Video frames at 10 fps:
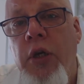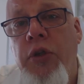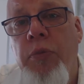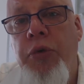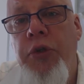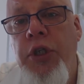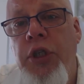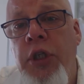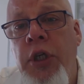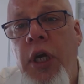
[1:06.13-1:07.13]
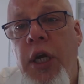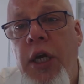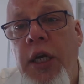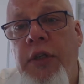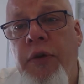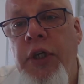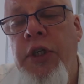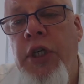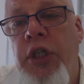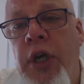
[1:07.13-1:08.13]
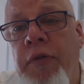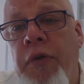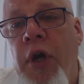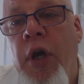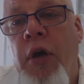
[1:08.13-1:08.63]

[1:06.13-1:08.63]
Third position is for an exec chef